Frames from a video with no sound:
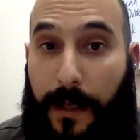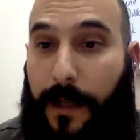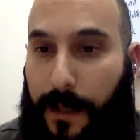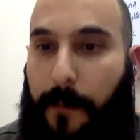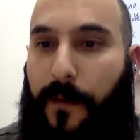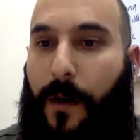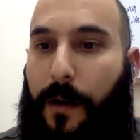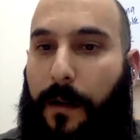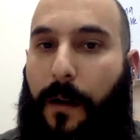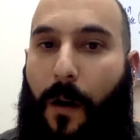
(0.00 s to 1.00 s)
is a
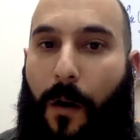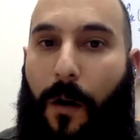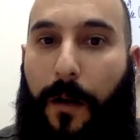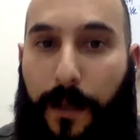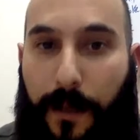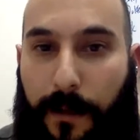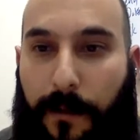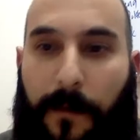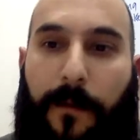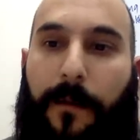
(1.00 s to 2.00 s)
diphthong. I.